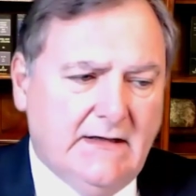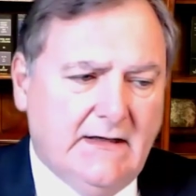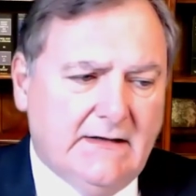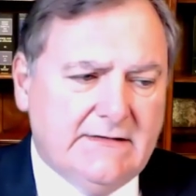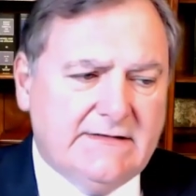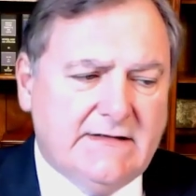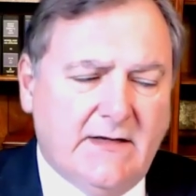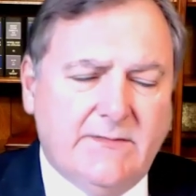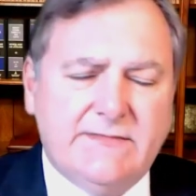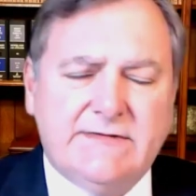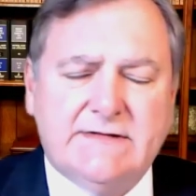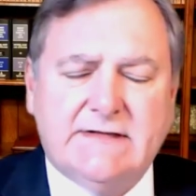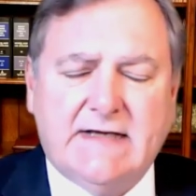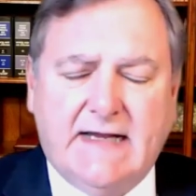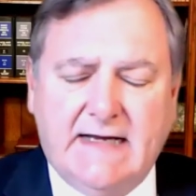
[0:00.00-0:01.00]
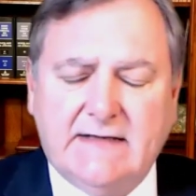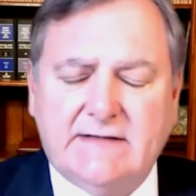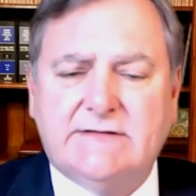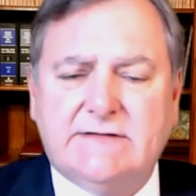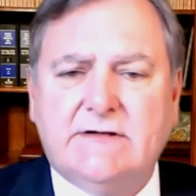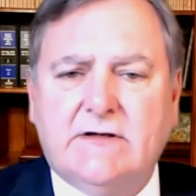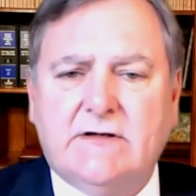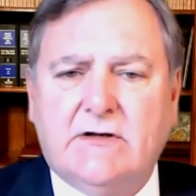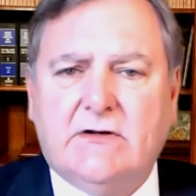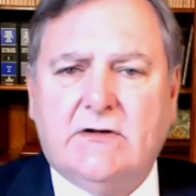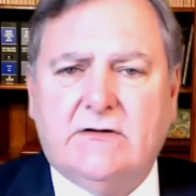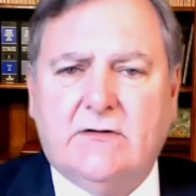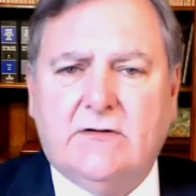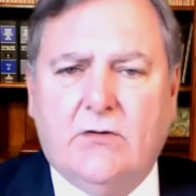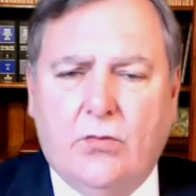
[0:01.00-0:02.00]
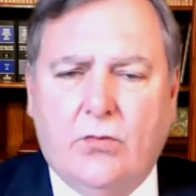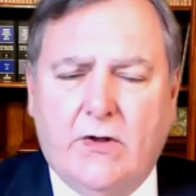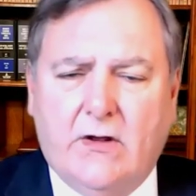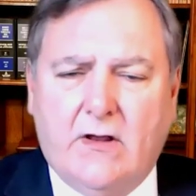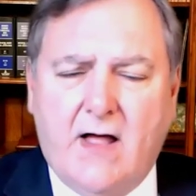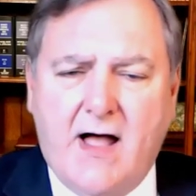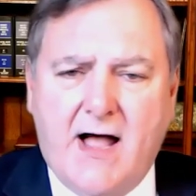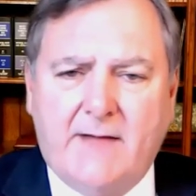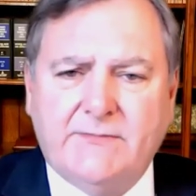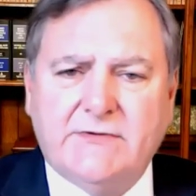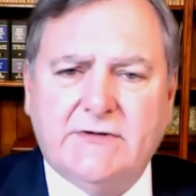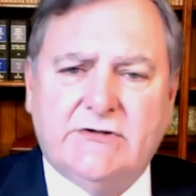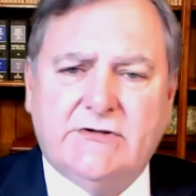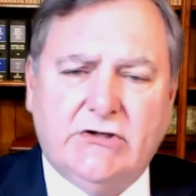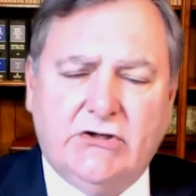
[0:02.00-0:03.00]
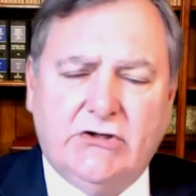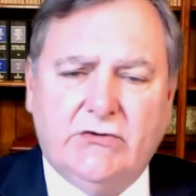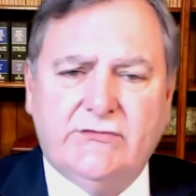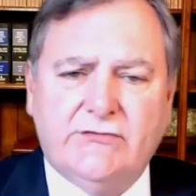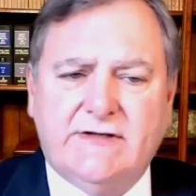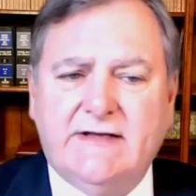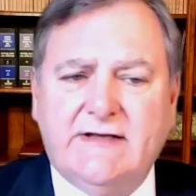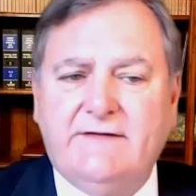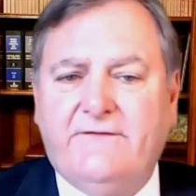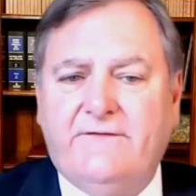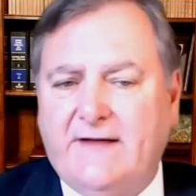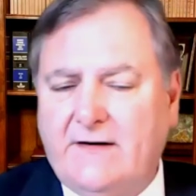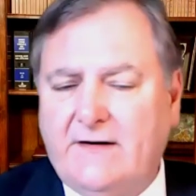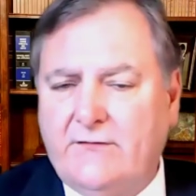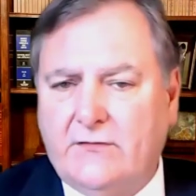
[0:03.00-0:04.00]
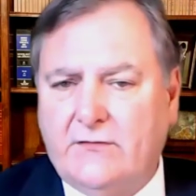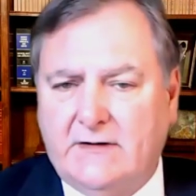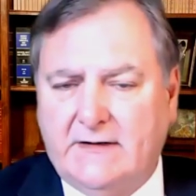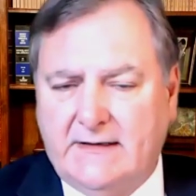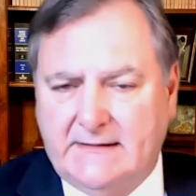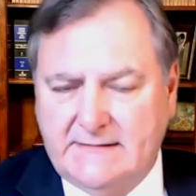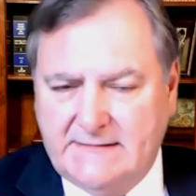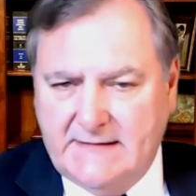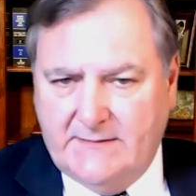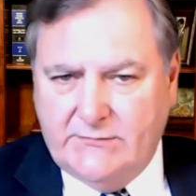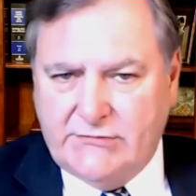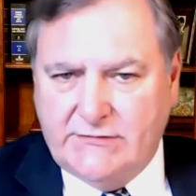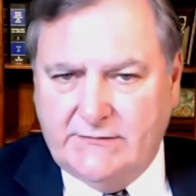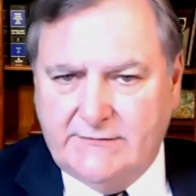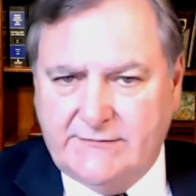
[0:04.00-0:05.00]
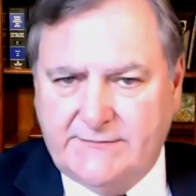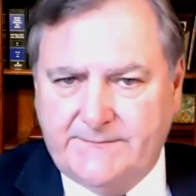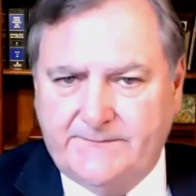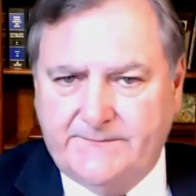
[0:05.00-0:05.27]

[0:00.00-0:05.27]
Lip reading: Some states will opt to use the federal exemptions.